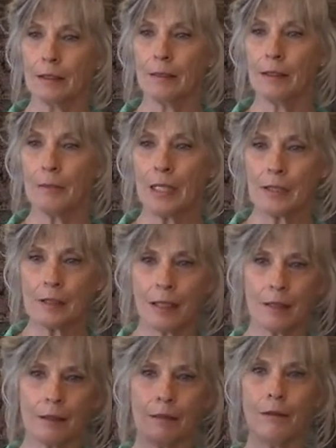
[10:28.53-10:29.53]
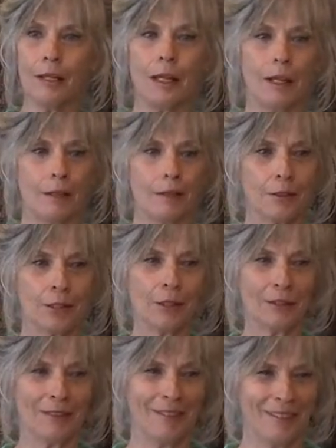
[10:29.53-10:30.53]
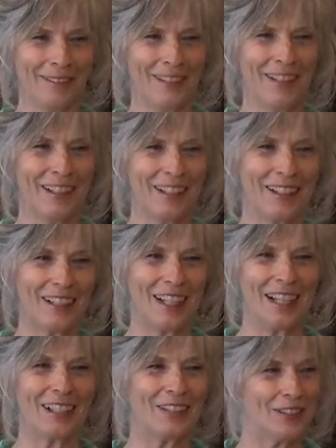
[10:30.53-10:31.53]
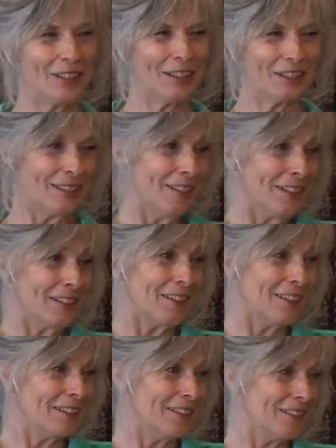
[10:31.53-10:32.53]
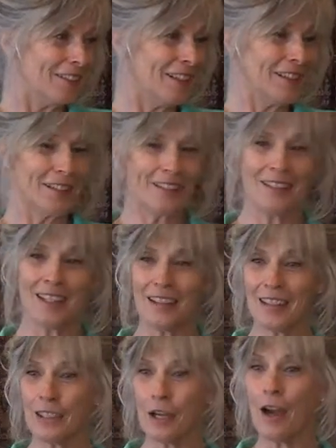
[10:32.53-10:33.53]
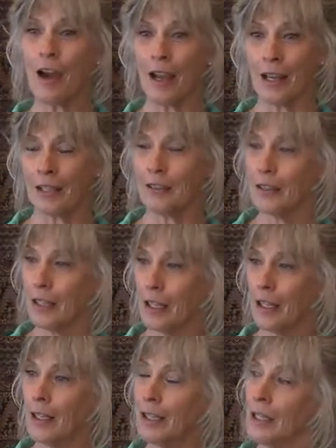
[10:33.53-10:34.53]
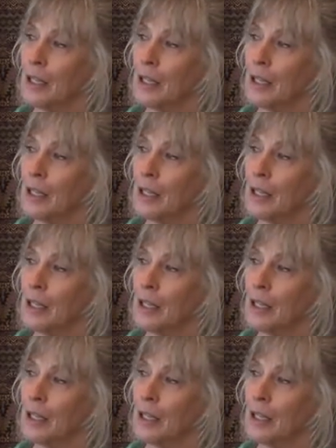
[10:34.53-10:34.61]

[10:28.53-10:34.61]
That means like, okay, there's look at, look. There's nothing, nothing to hide, okay?